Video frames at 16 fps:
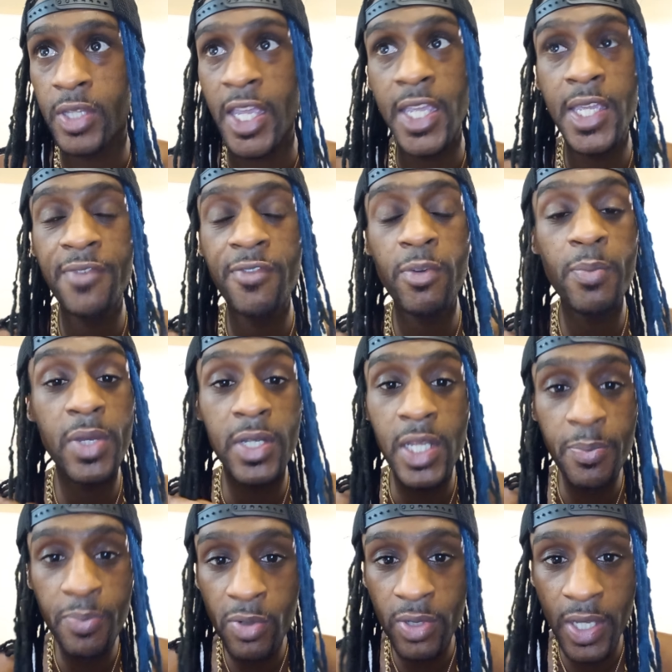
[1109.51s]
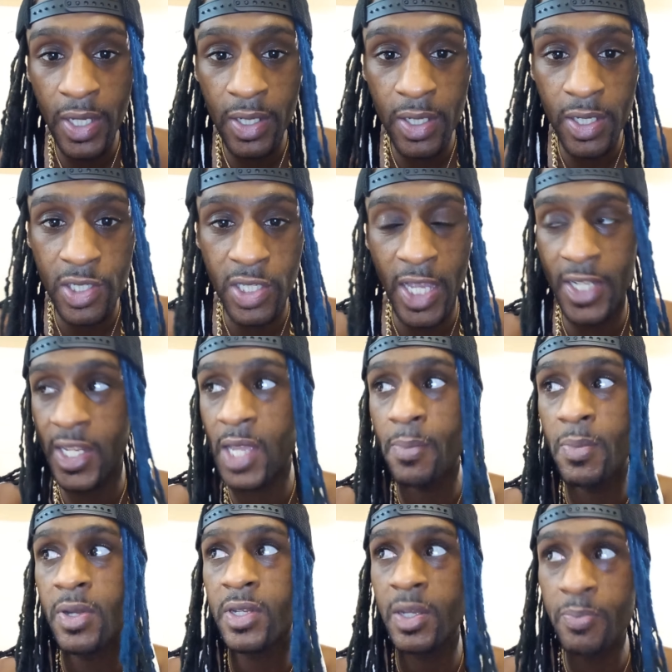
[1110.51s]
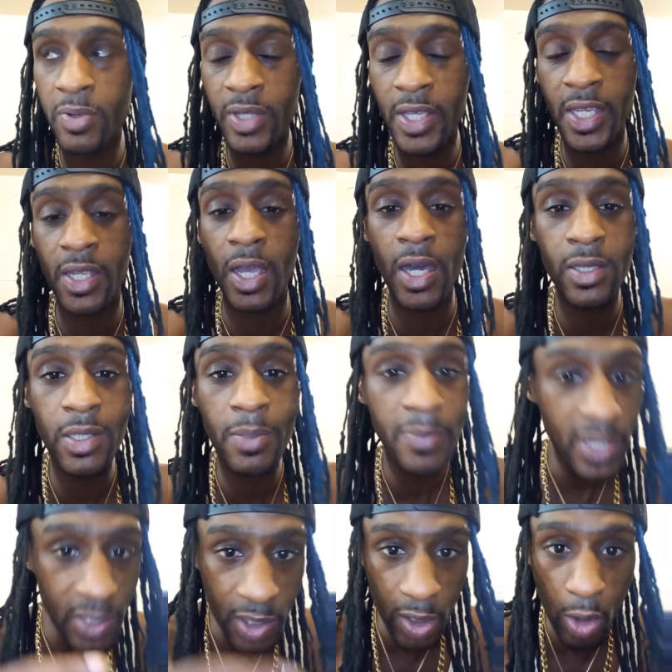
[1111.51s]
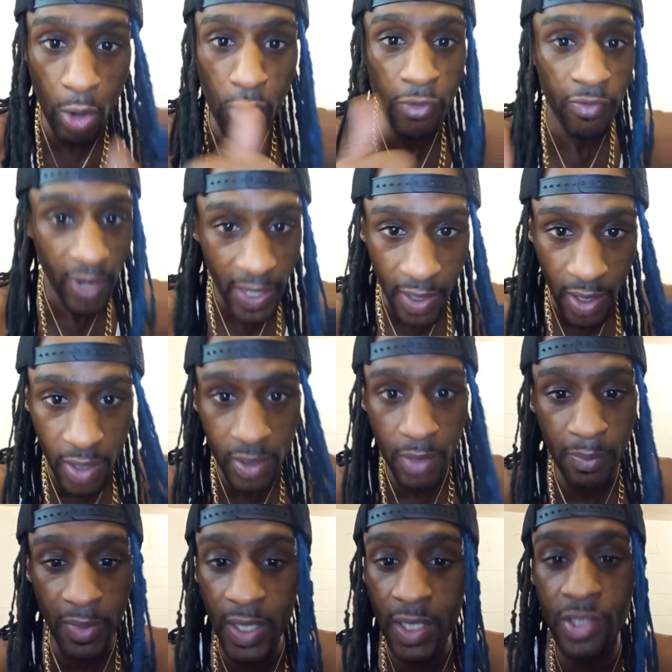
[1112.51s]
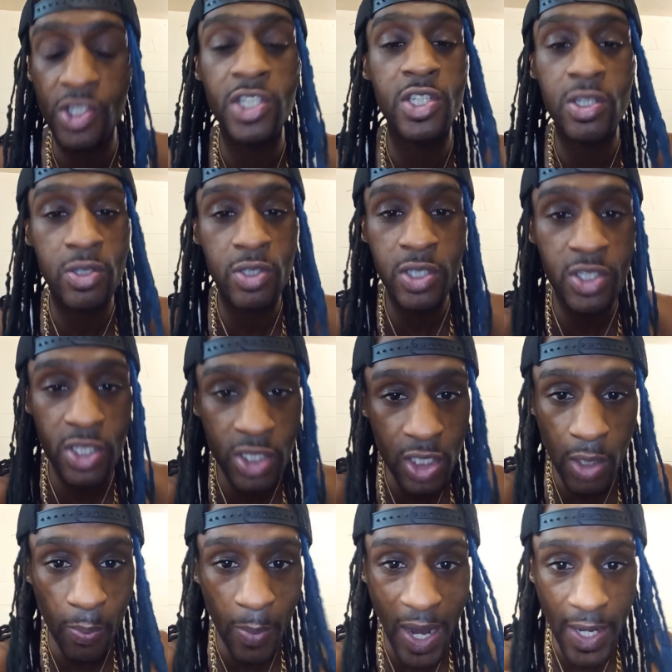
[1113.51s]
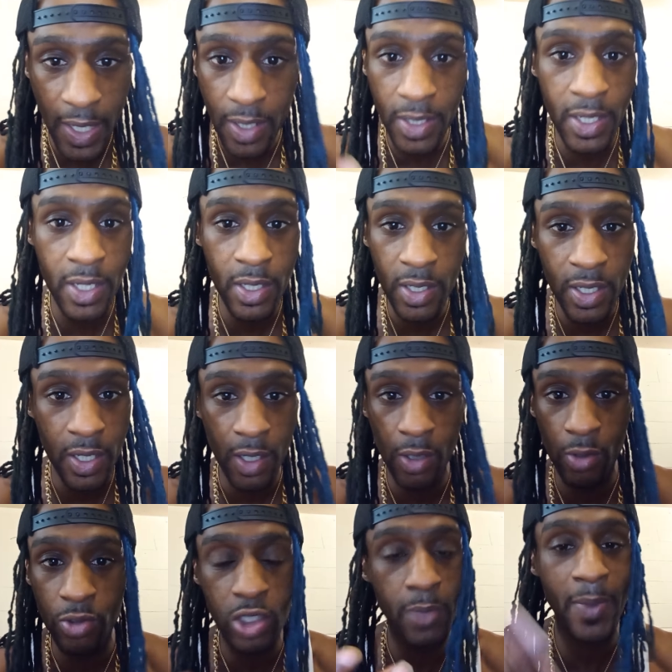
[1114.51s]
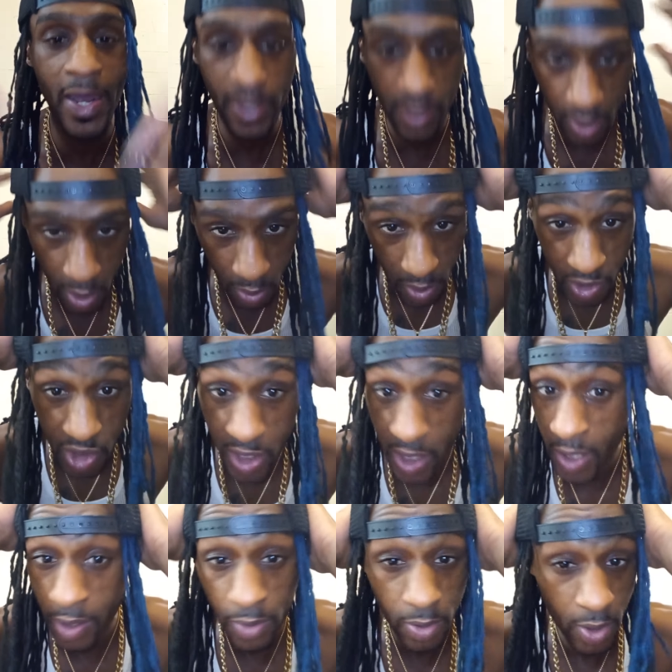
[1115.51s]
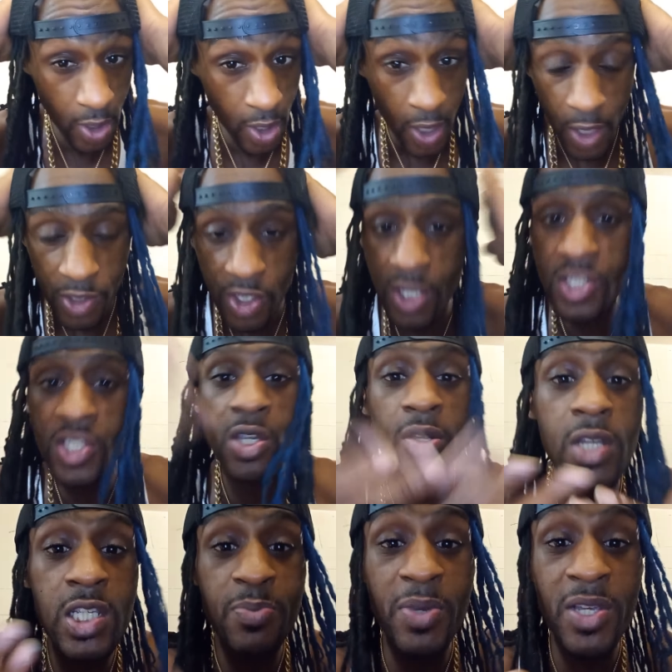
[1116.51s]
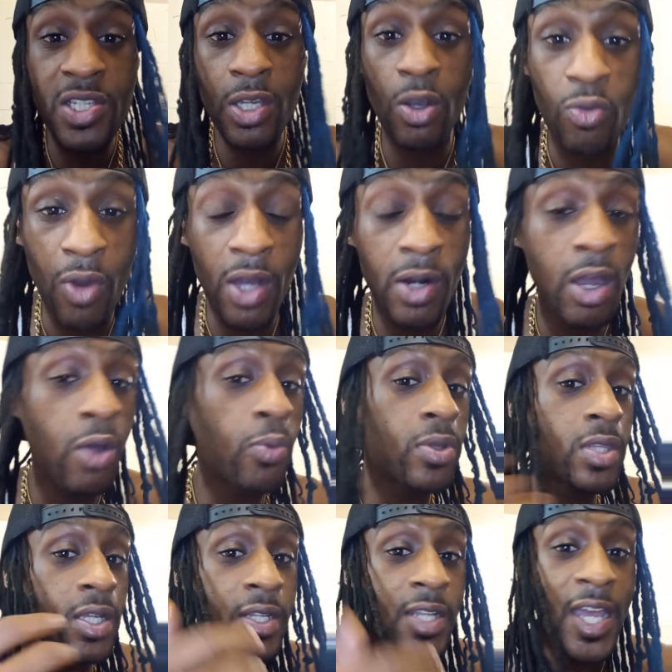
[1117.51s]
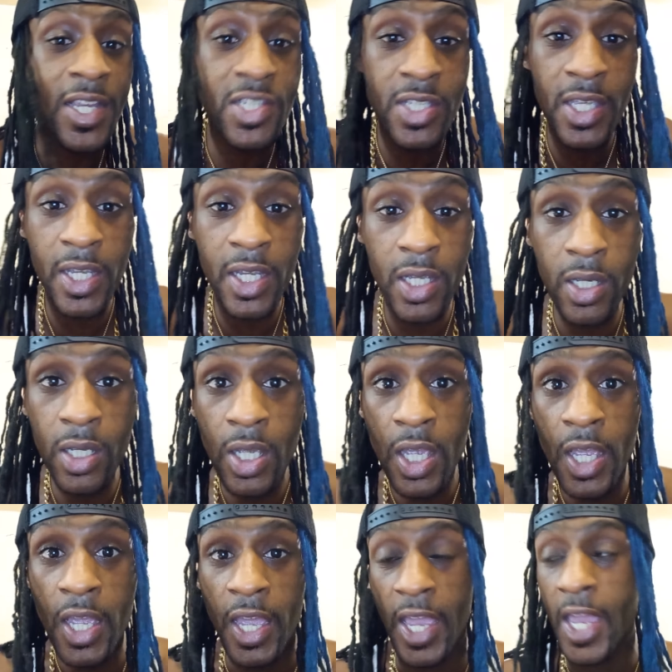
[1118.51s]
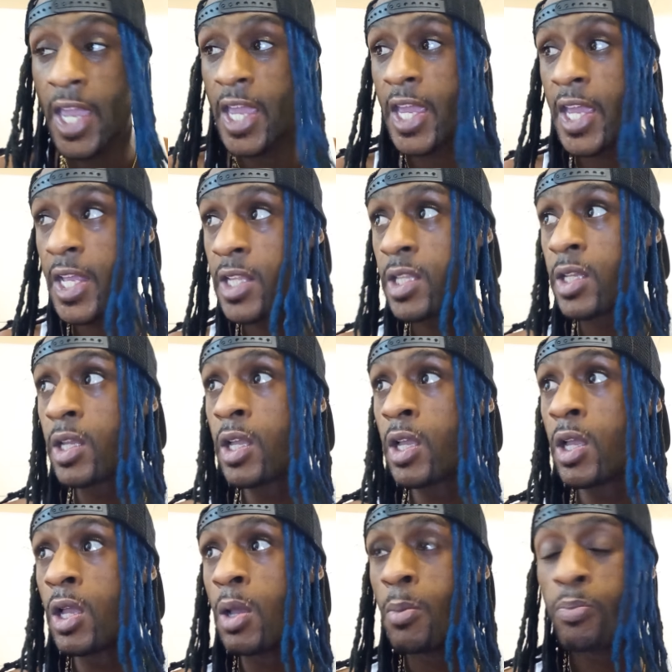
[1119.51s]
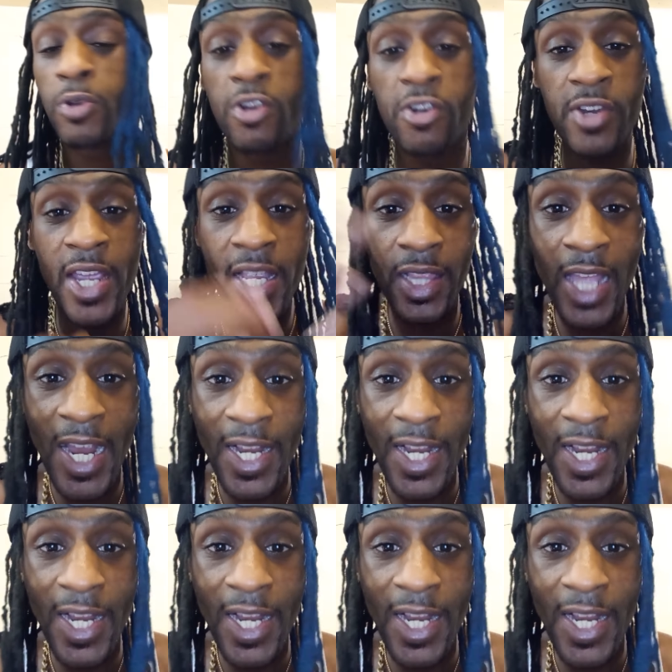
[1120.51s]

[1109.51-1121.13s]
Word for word: they even manipulating us. Like, they manipulating other men to go fight other men just so somebody could get killed. Somebody could go to jail. Just so this bitch could run off with the next nigga and create,